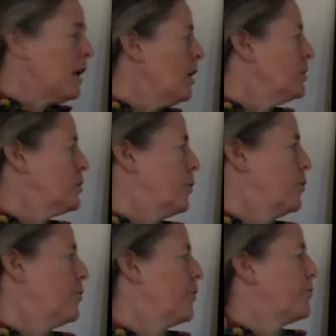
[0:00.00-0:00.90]
So
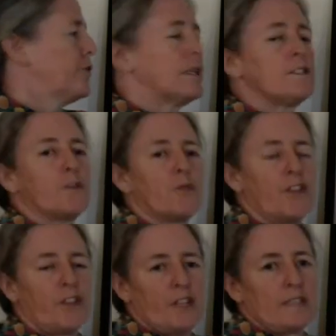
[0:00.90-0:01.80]
the floods are the
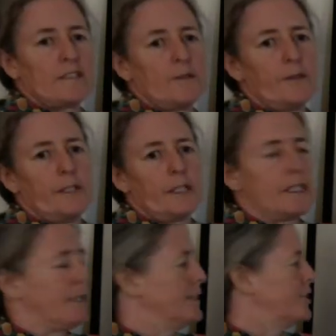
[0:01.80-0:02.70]
things that
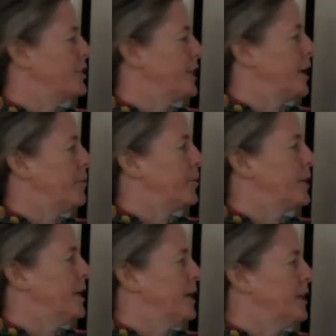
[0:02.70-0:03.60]
really shape
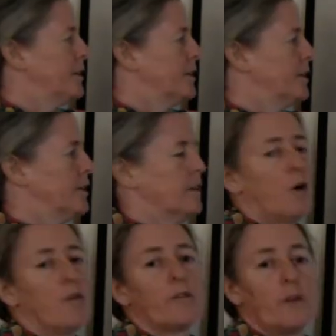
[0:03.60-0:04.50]
the
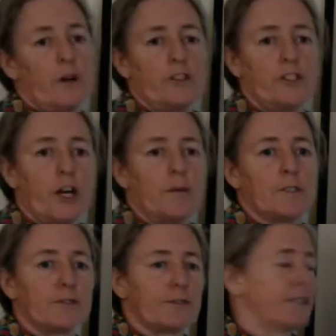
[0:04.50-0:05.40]
overall
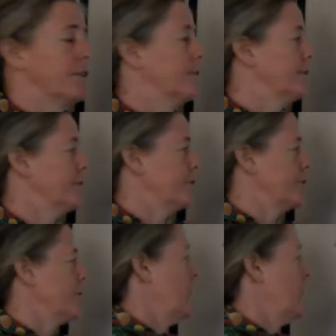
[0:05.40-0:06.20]
geometry of the river